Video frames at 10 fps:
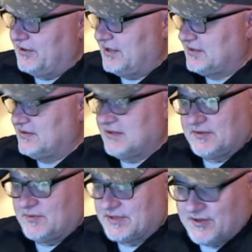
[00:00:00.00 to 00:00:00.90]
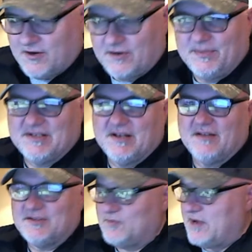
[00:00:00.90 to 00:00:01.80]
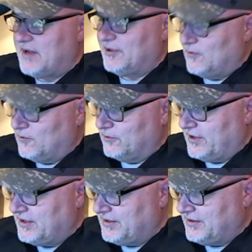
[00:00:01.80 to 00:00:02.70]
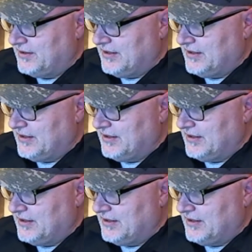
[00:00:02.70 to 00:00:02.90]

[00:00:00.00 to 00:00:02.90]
That's what started me down this rabbit hole, right?